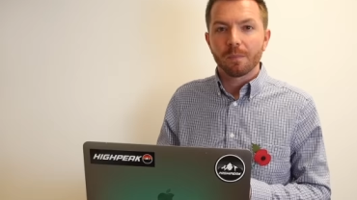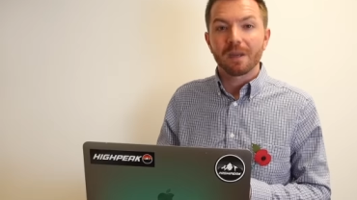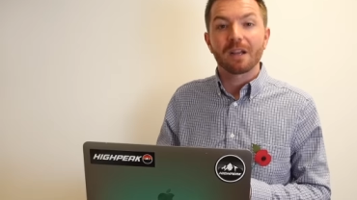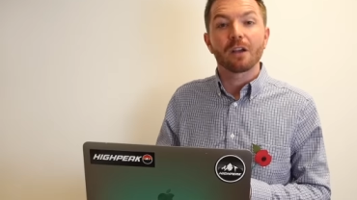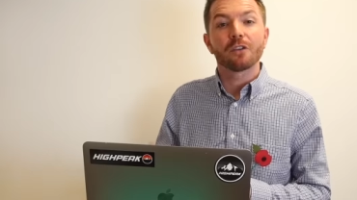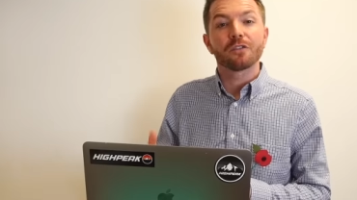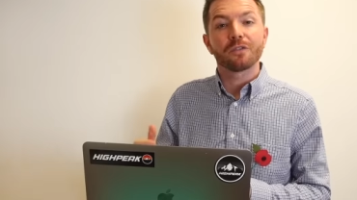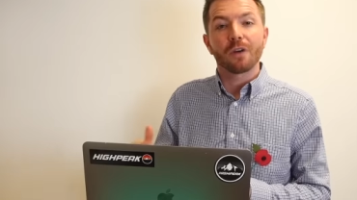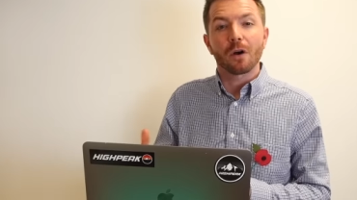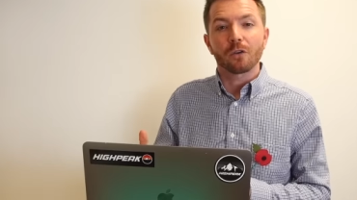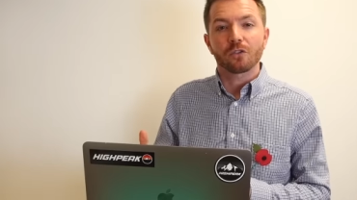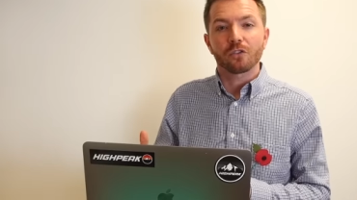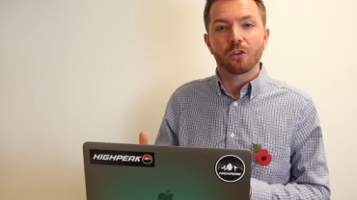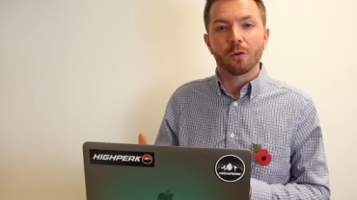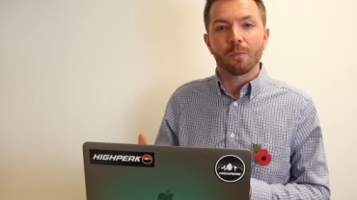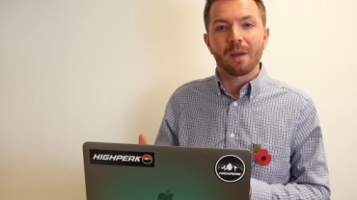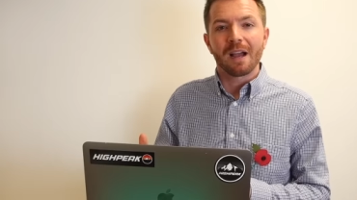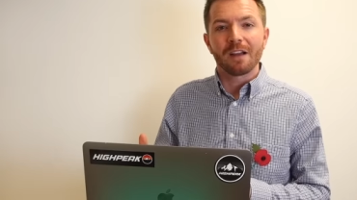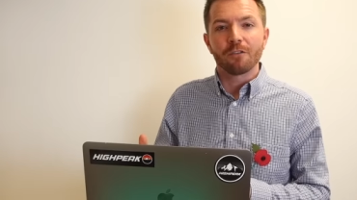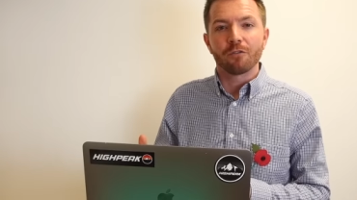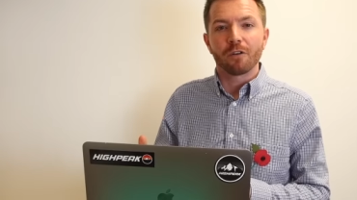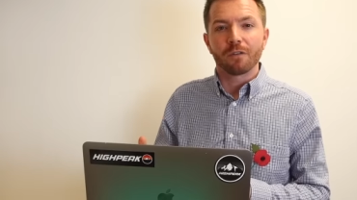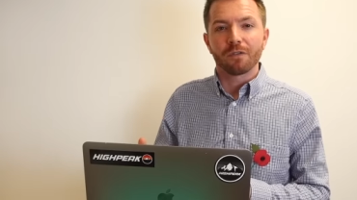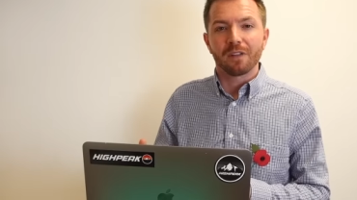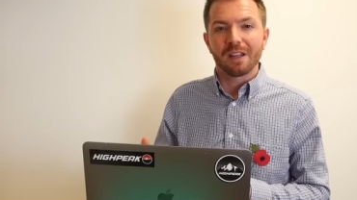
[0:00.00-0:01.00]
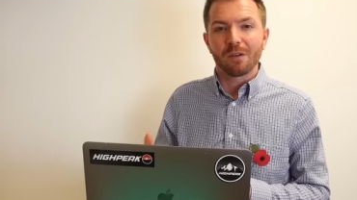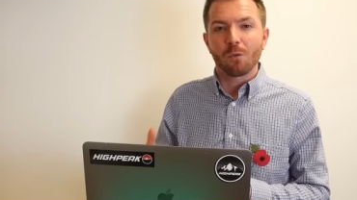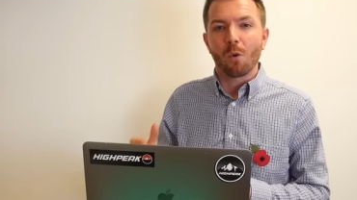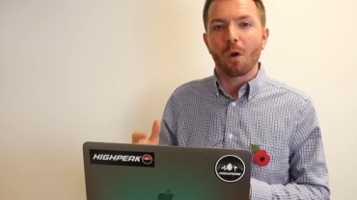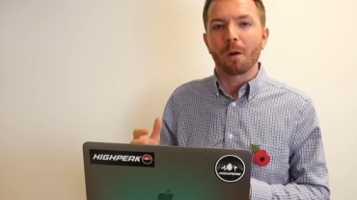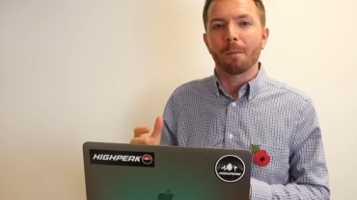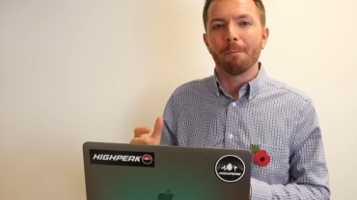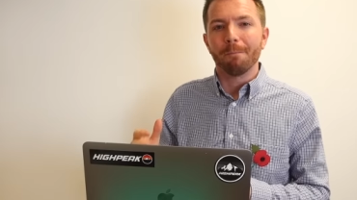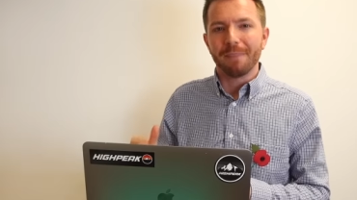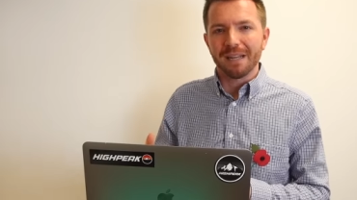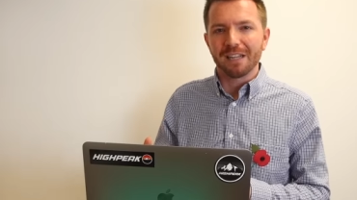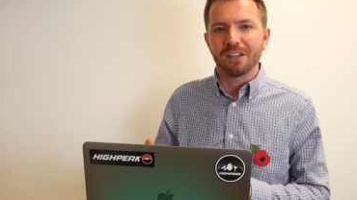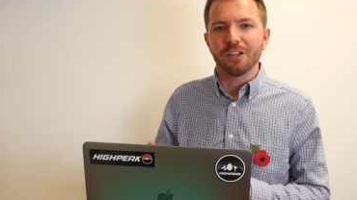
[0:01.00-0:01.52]
Because Vauxhall made roughly
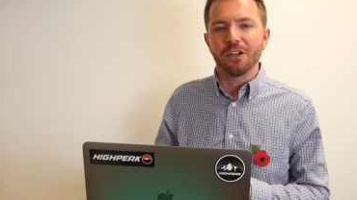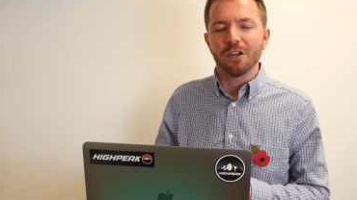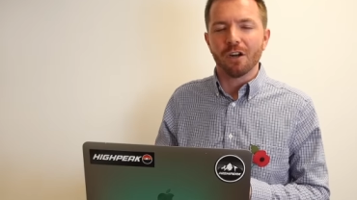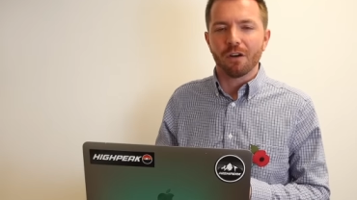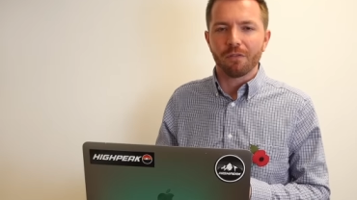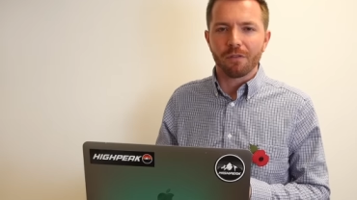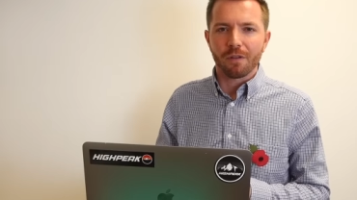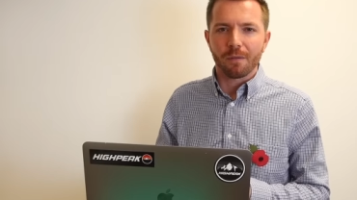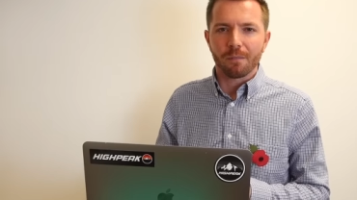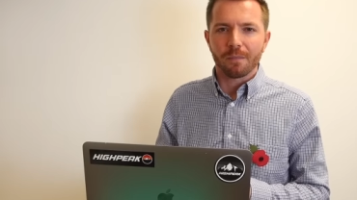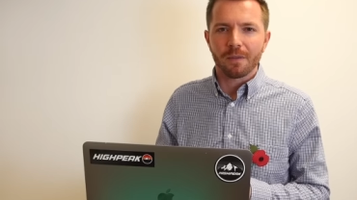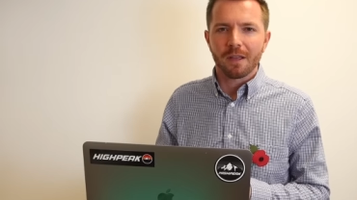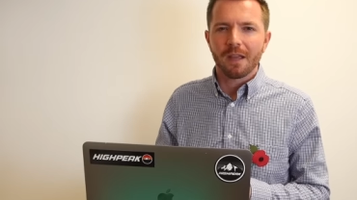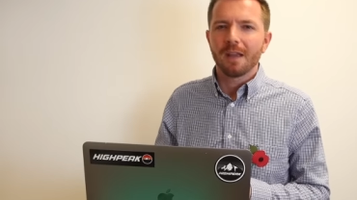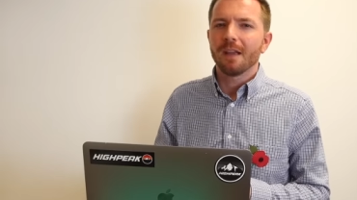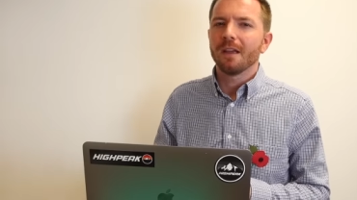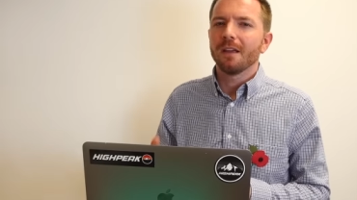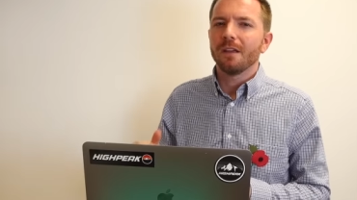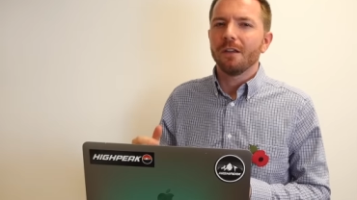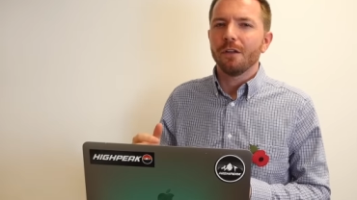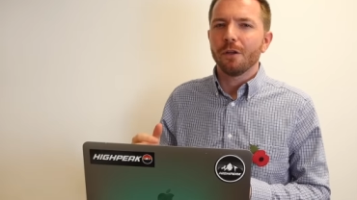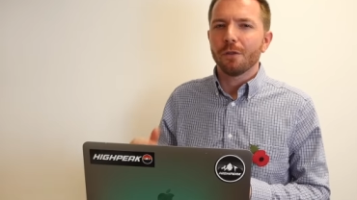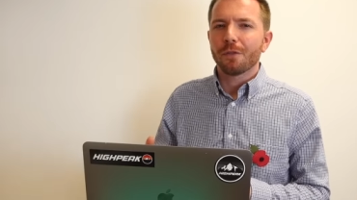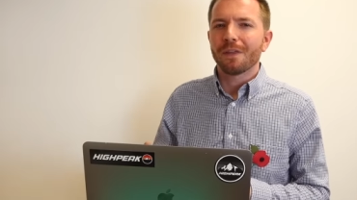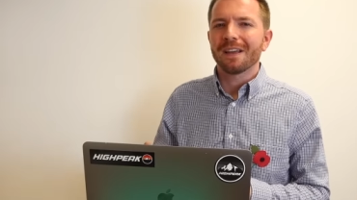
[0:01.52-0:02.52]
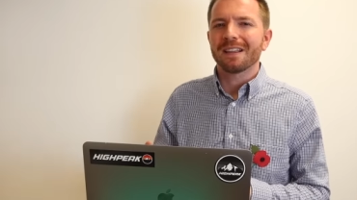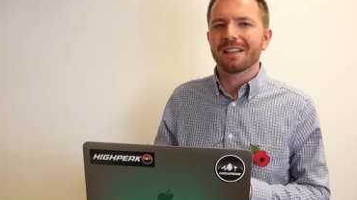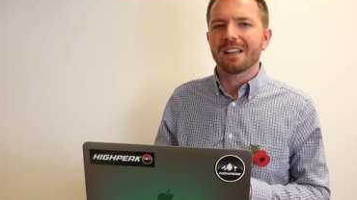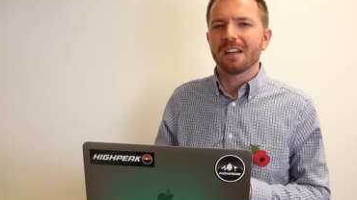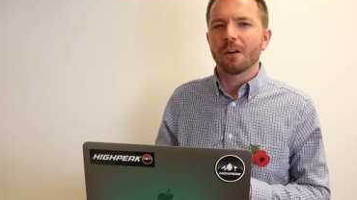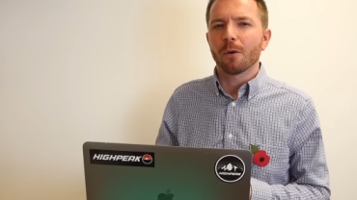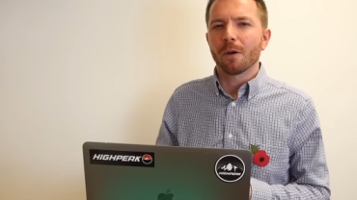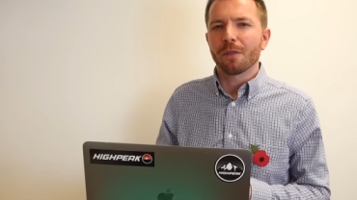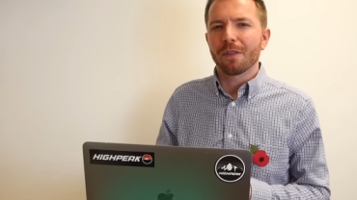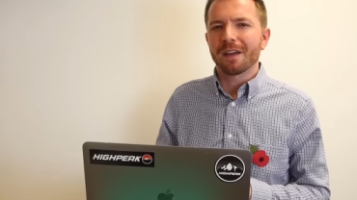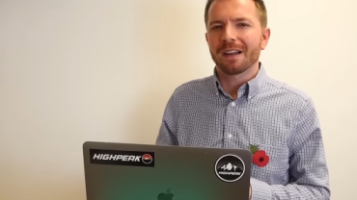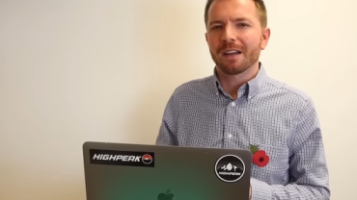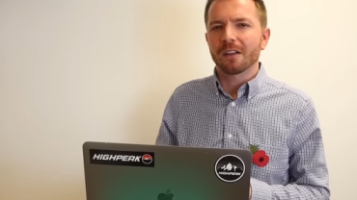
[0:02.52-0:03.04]
one billion of them, you'd think they knew
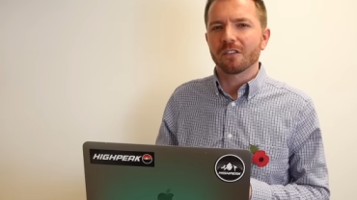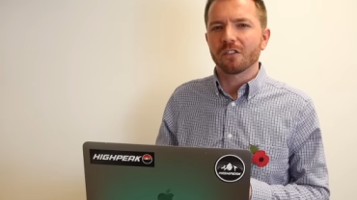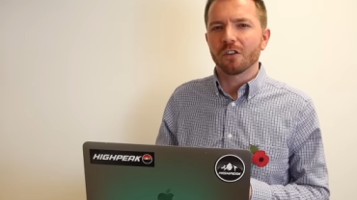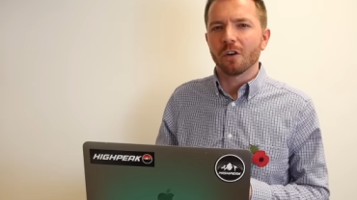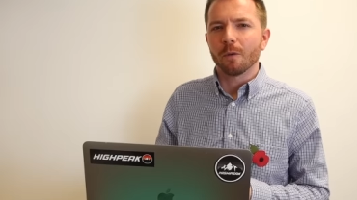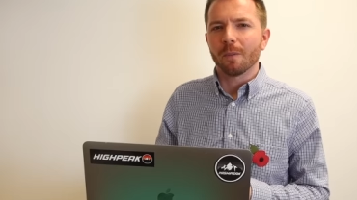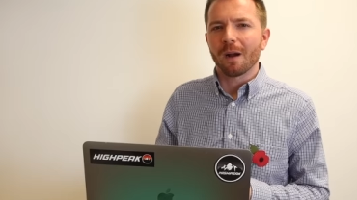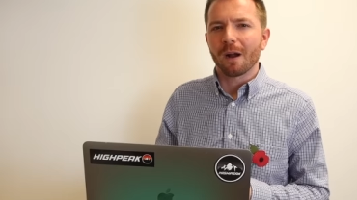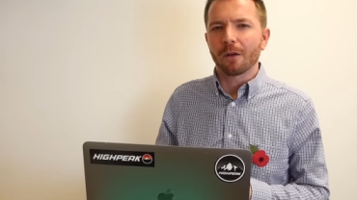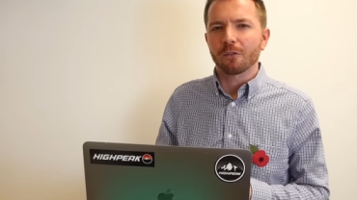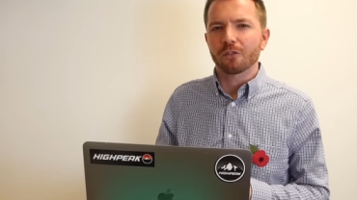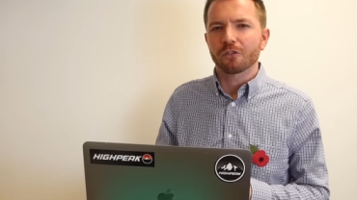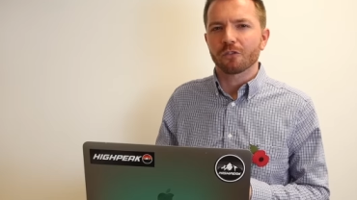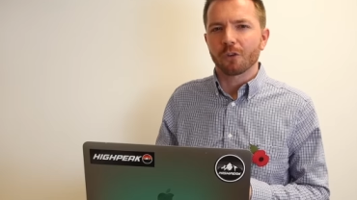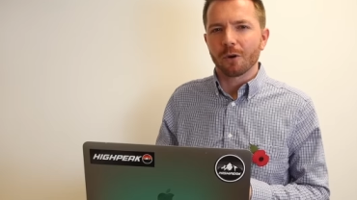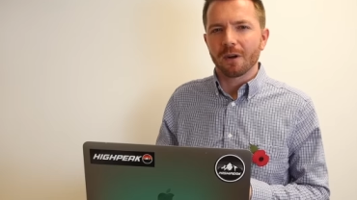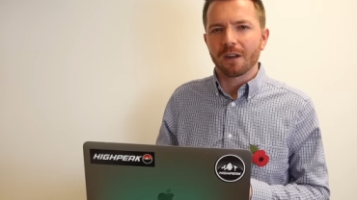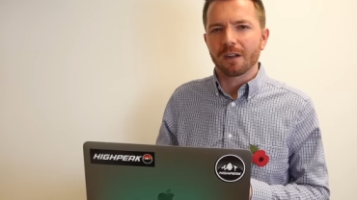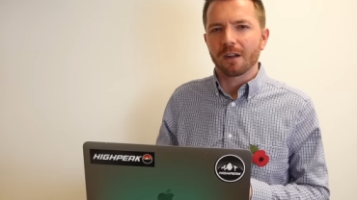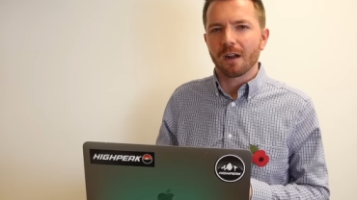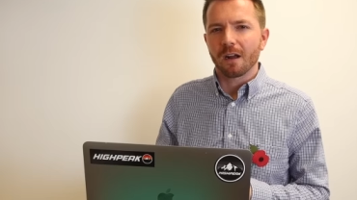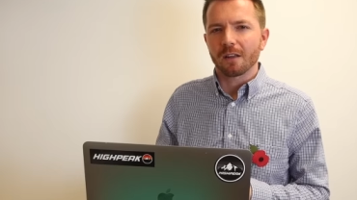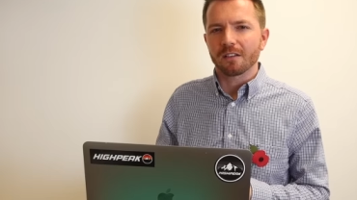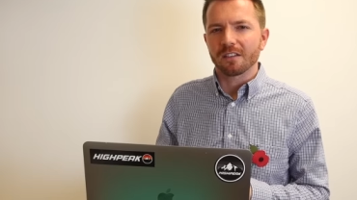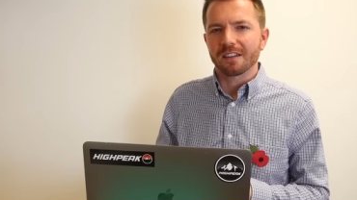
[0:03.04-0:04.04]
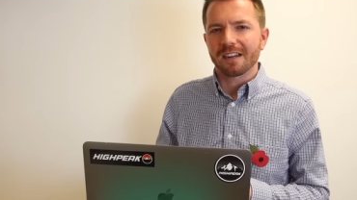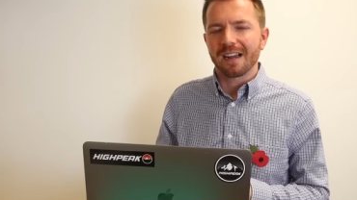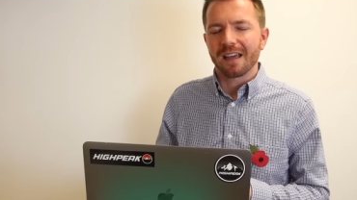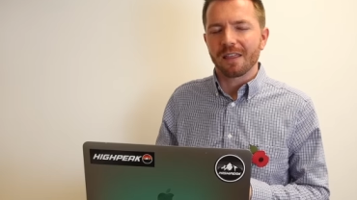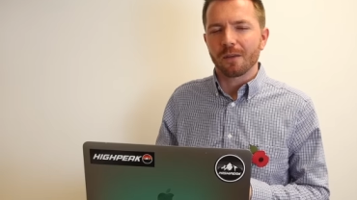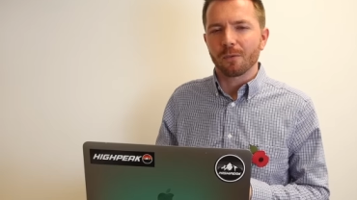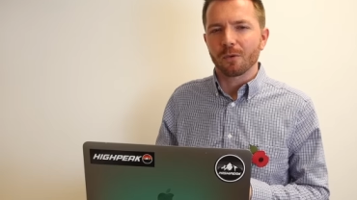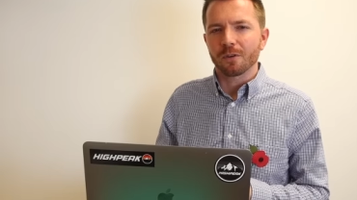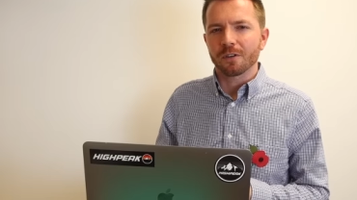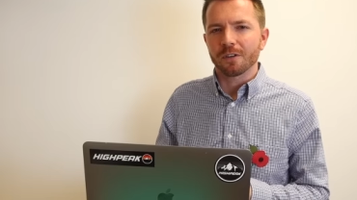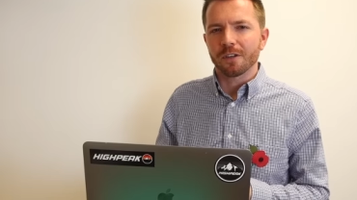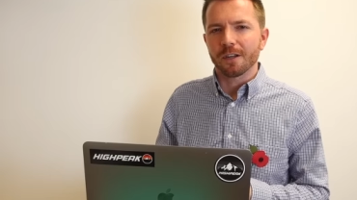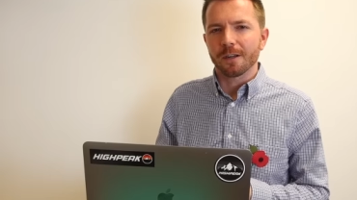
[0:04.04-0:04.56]
a thing or two about screwing a car together,
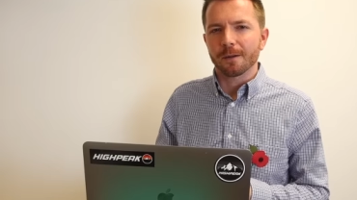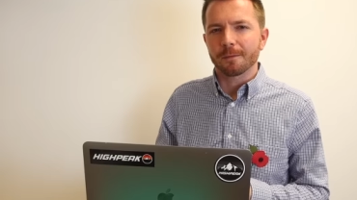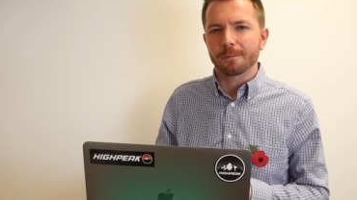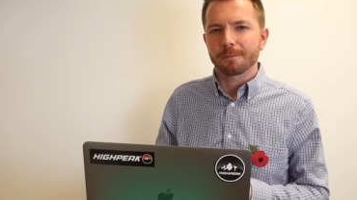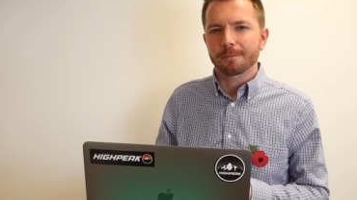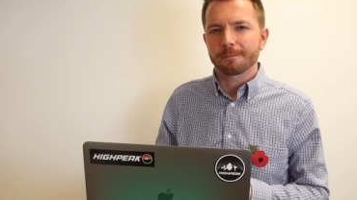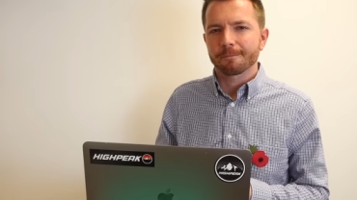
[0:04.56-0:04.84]
wouldn't you?